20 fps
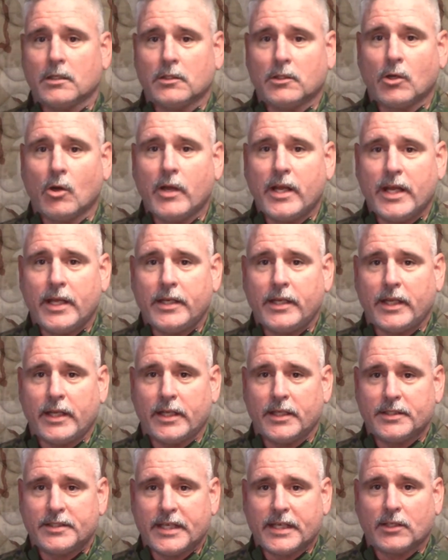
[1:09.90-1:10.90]
go ahead
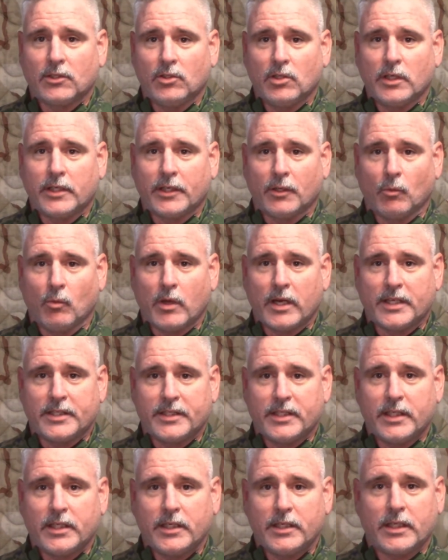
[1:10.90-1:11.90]
and take a look at what I
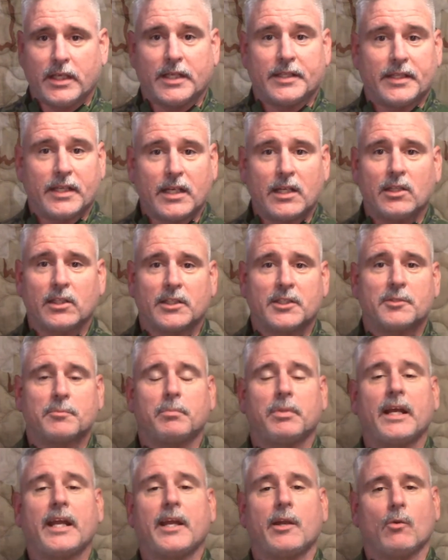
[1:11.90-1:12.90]
did and then I'll
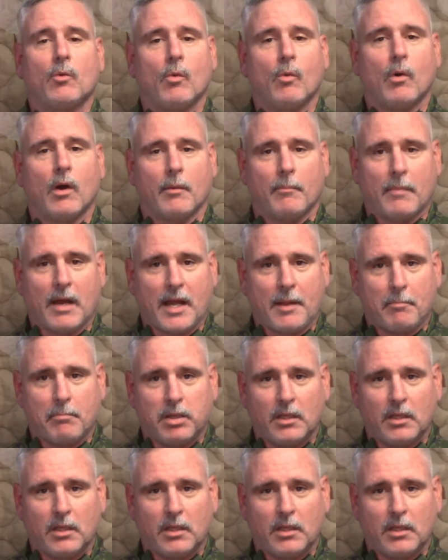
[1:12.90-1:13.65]
explain what my